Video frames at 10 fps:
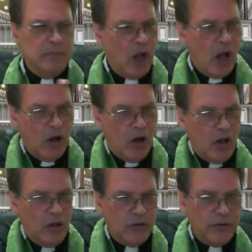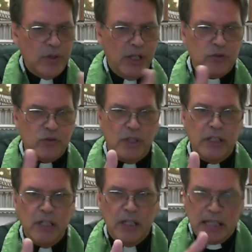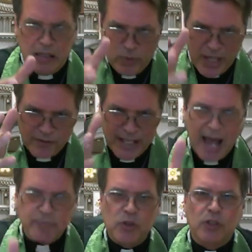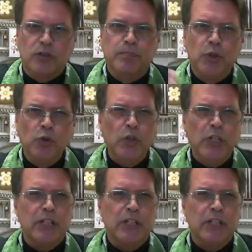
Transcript: all through history, we have captured this beauty,